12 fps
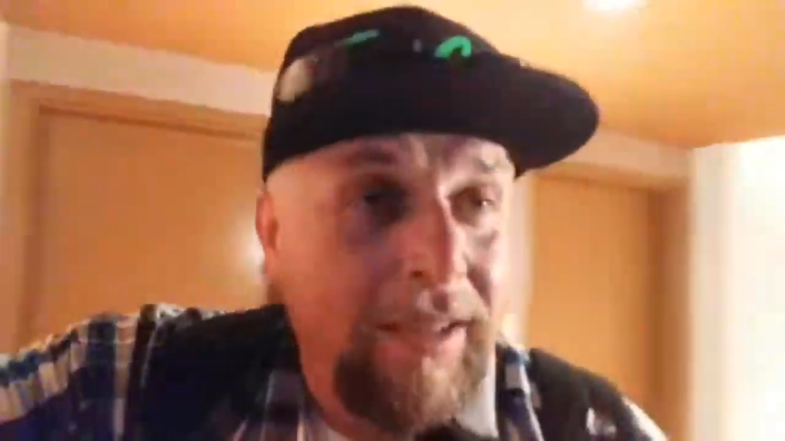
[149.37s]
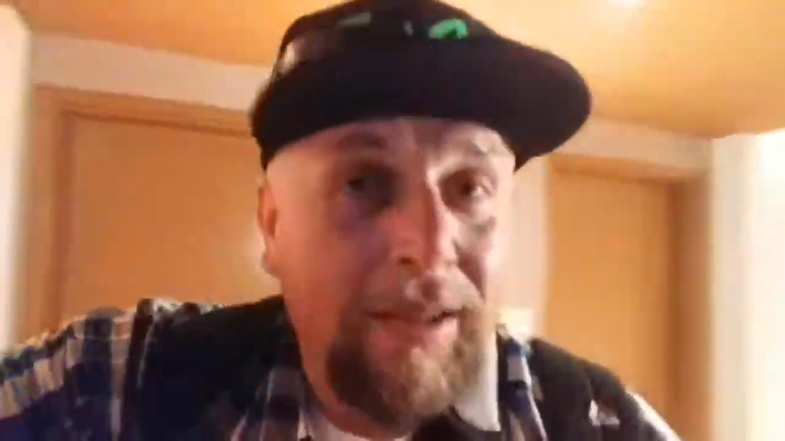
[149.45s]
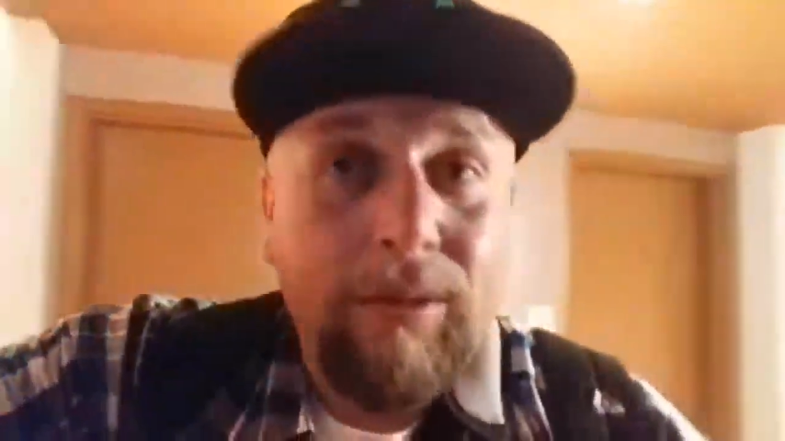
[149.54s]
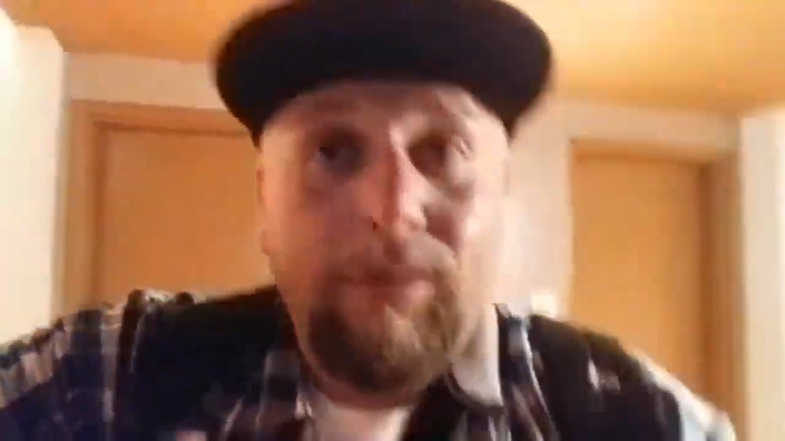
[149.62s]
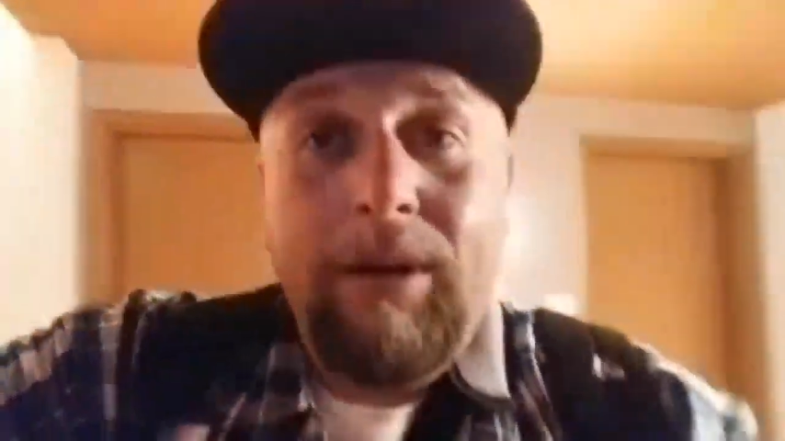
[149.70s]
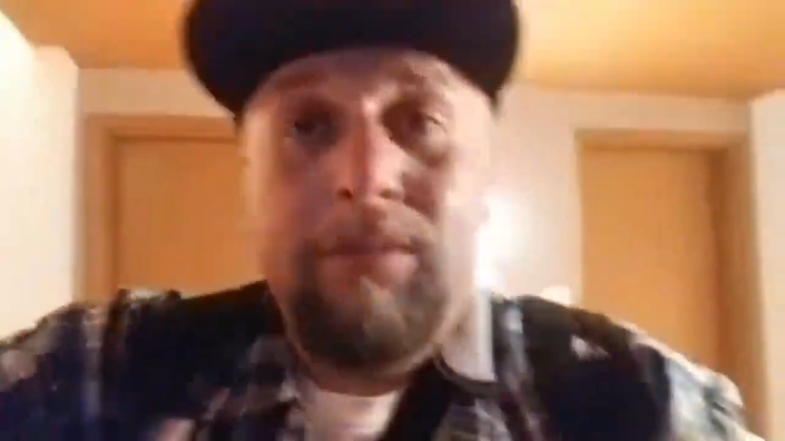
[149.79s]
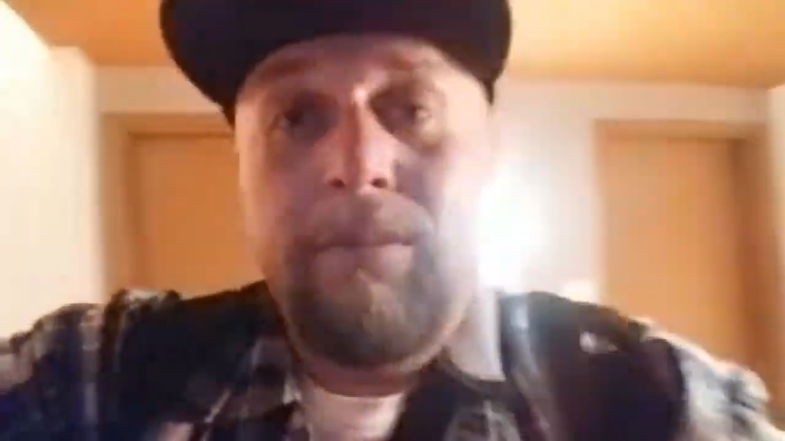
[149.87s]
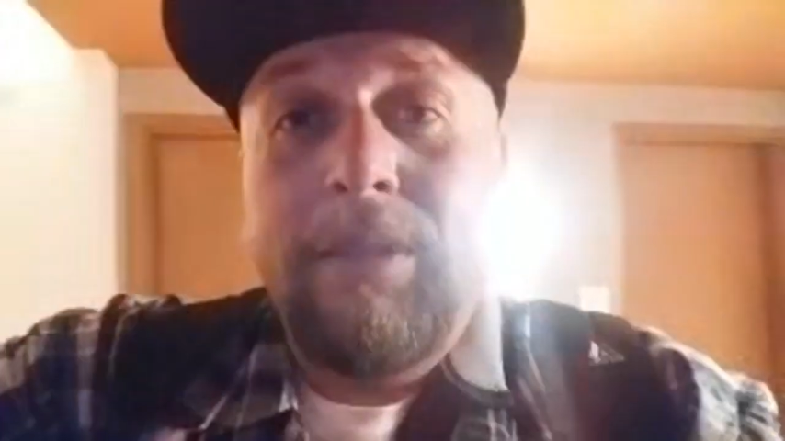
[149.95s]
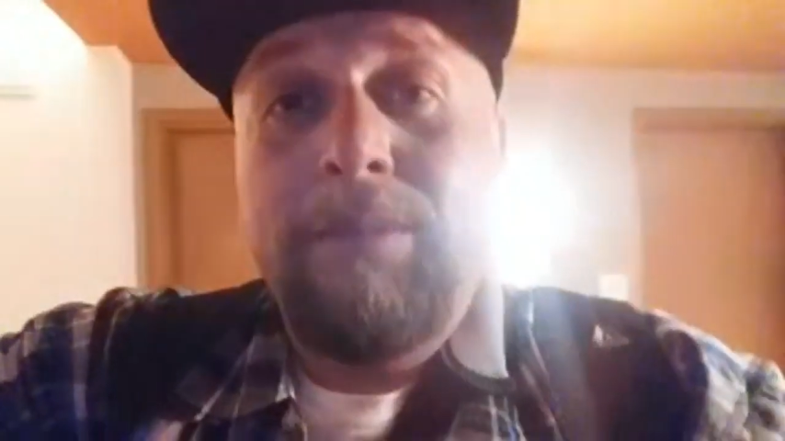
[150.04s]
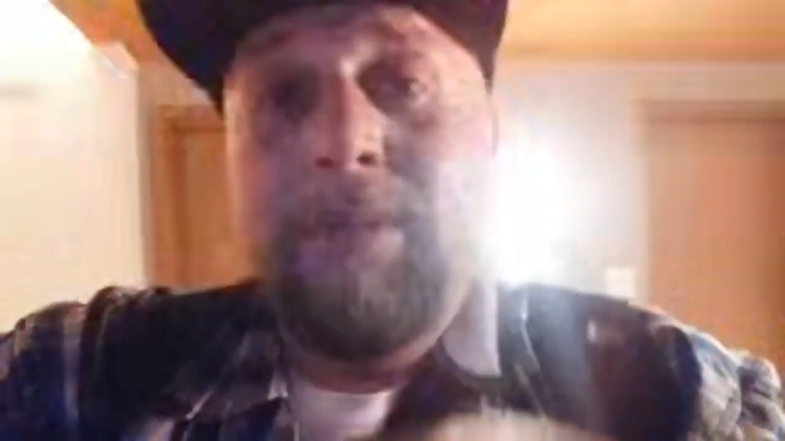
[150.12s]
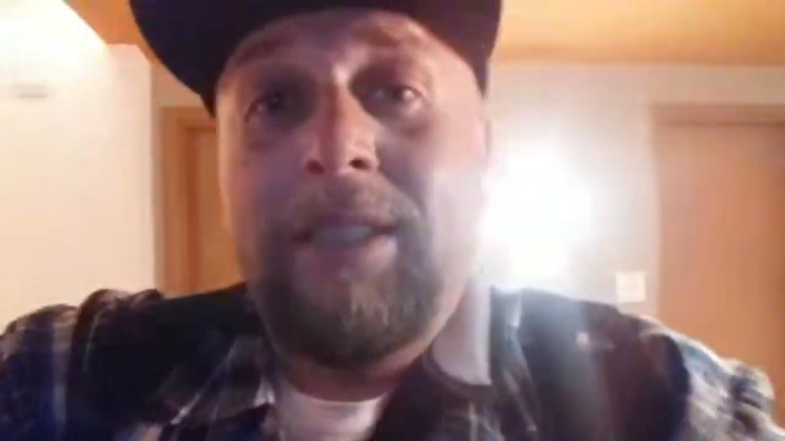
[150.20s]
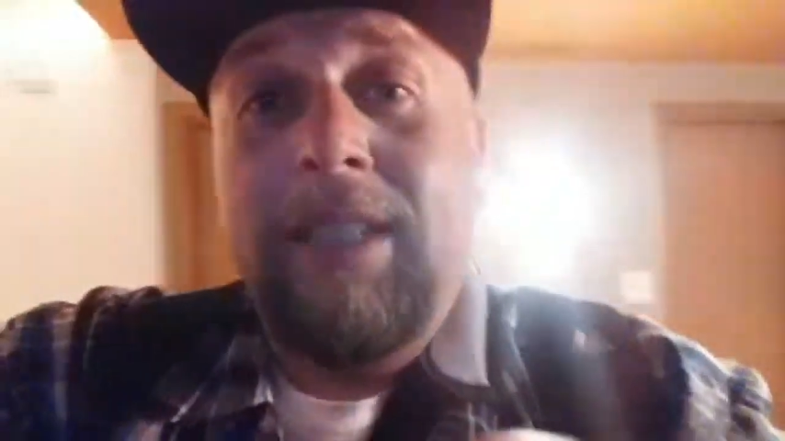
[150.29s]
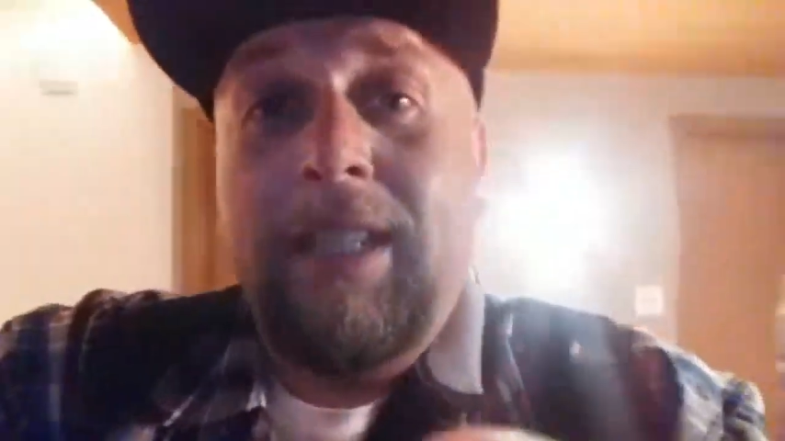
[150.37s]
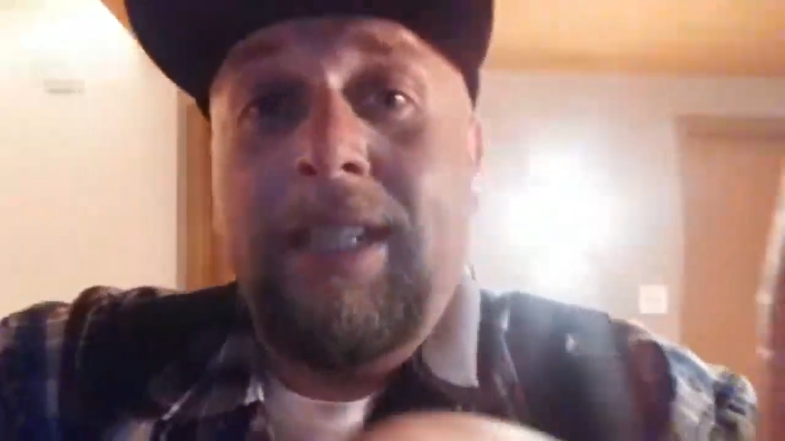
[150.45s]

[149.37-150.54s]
Well, let me see.